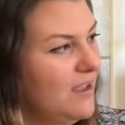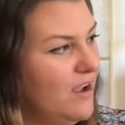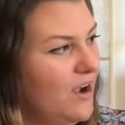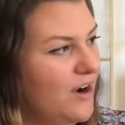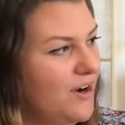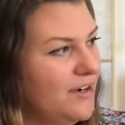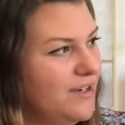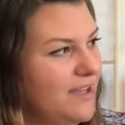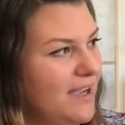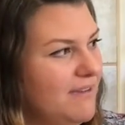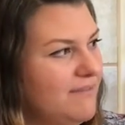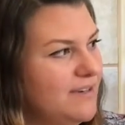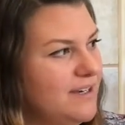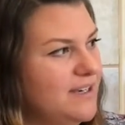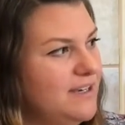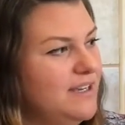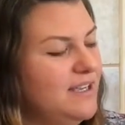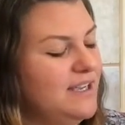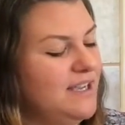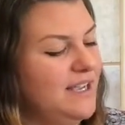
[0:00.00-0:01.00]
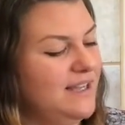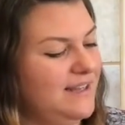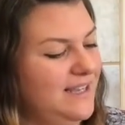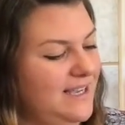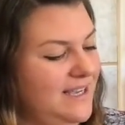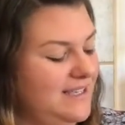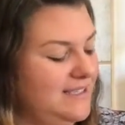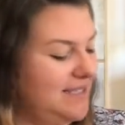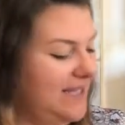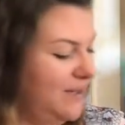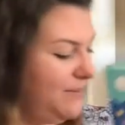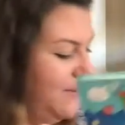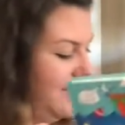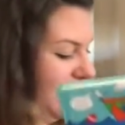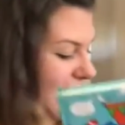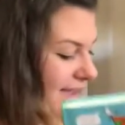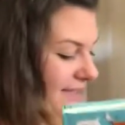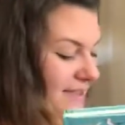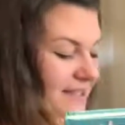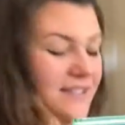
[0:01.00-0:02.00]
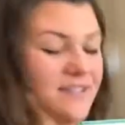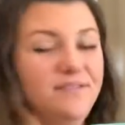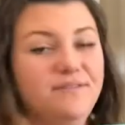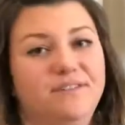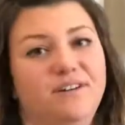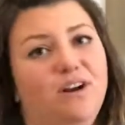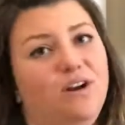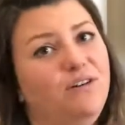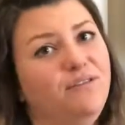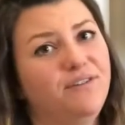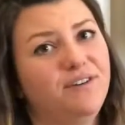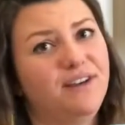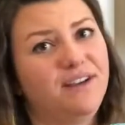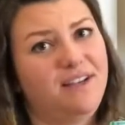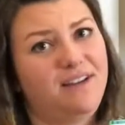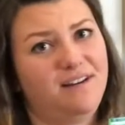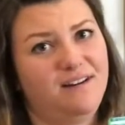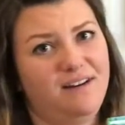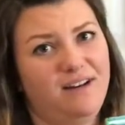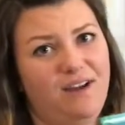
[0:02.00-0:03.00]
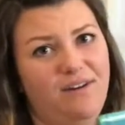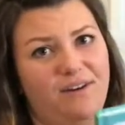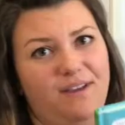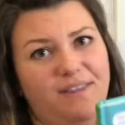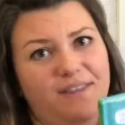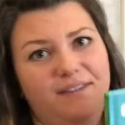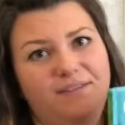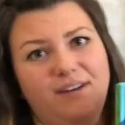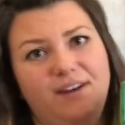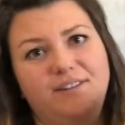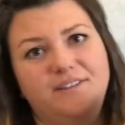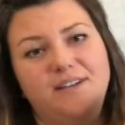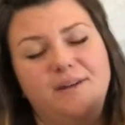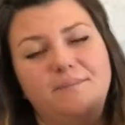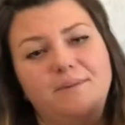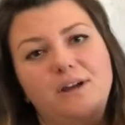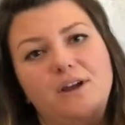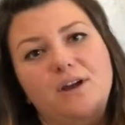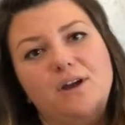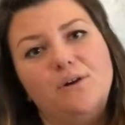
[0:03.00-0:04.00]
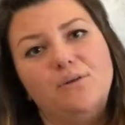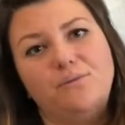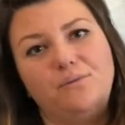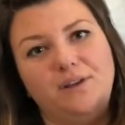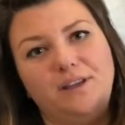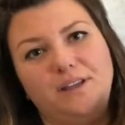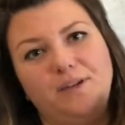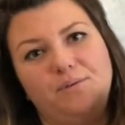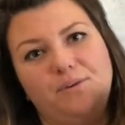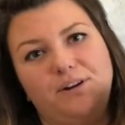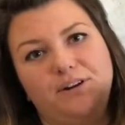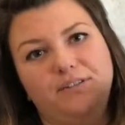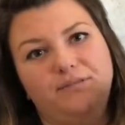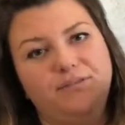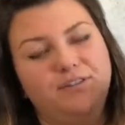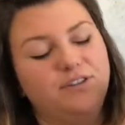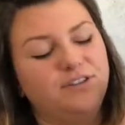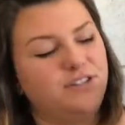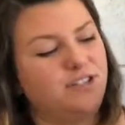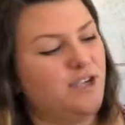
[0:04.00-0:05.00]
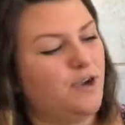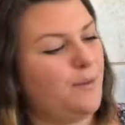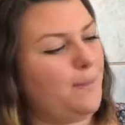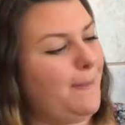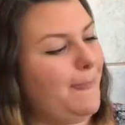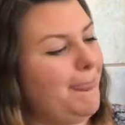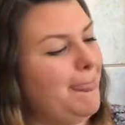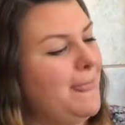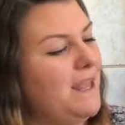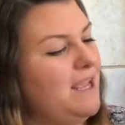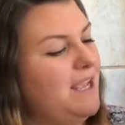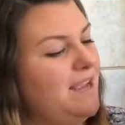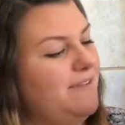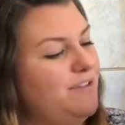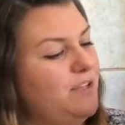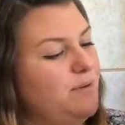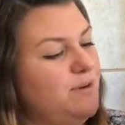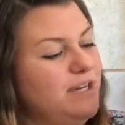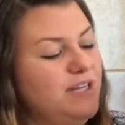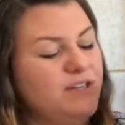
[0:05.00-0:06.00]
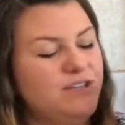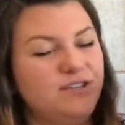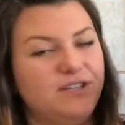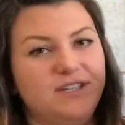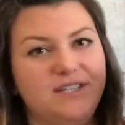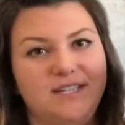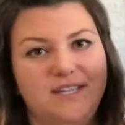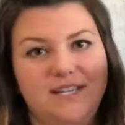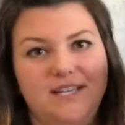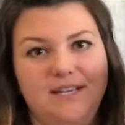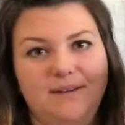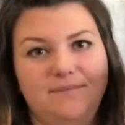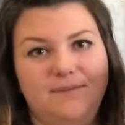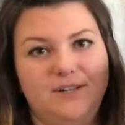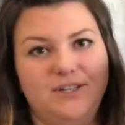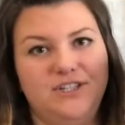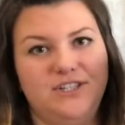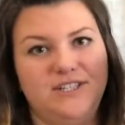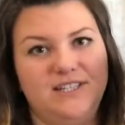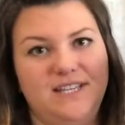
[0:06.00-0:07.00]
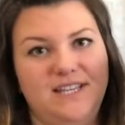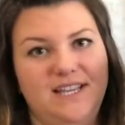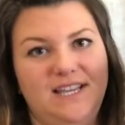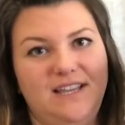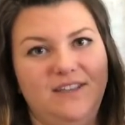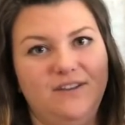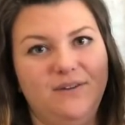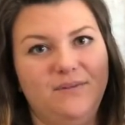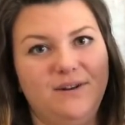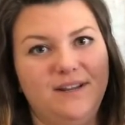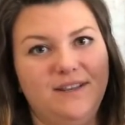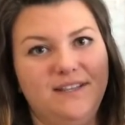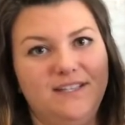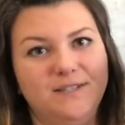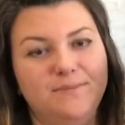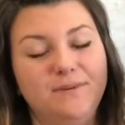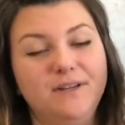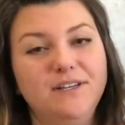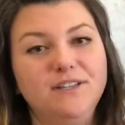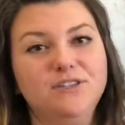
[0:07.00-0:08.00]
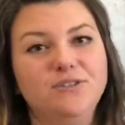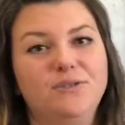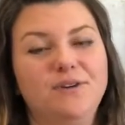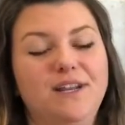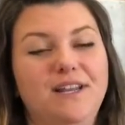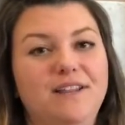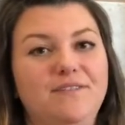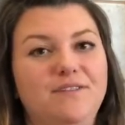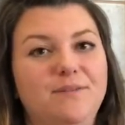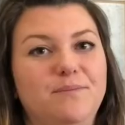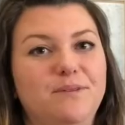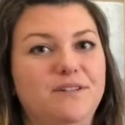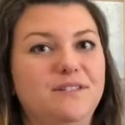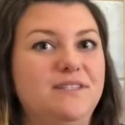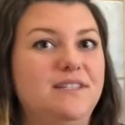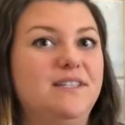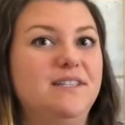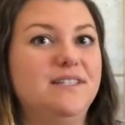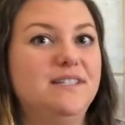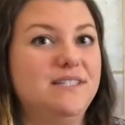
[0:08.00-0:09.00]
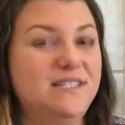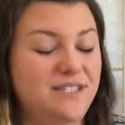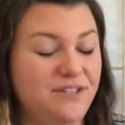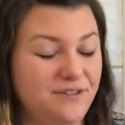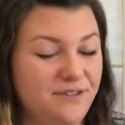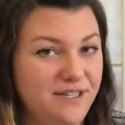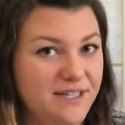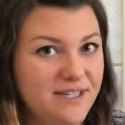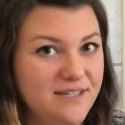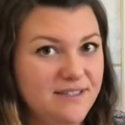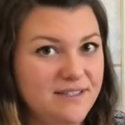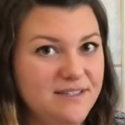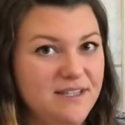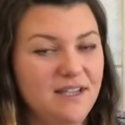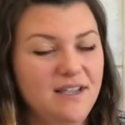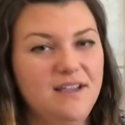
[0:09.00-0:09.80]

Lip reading: Hardcover, like I said, we've had these for over a year now, and they've held up really wonderful. So if you are interested in purchasing either one of these books or any of the books in this series,